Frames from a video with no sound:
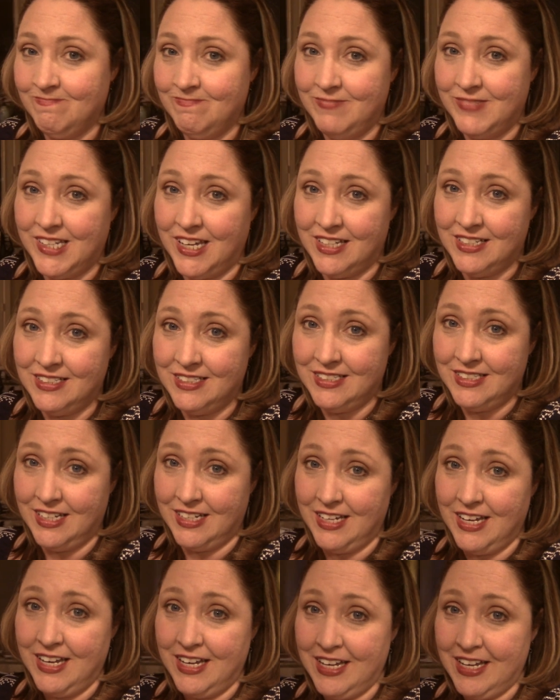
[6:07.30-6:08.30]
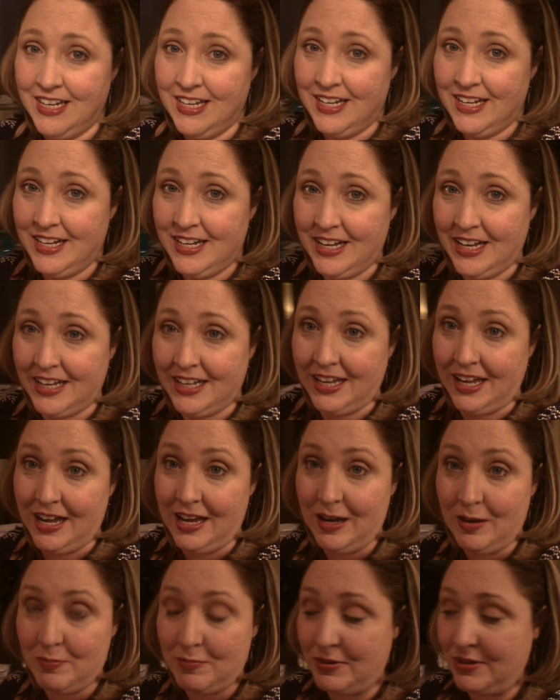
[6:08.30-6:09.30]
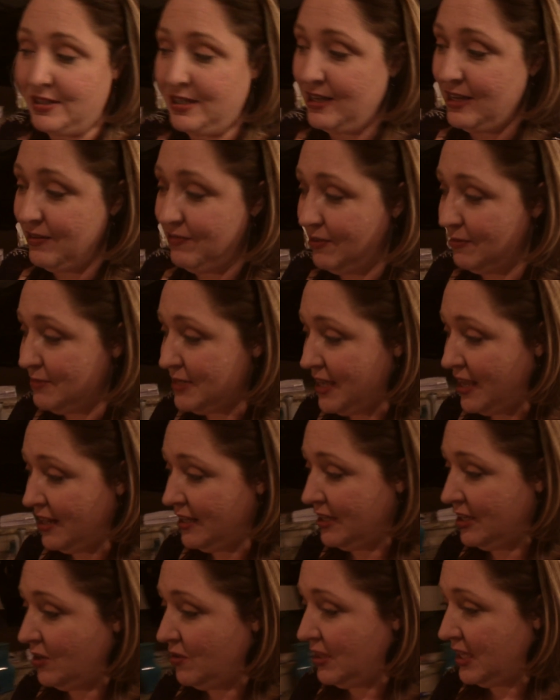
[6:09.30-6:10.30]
dun, dun, dun, I can't believe I'm telling you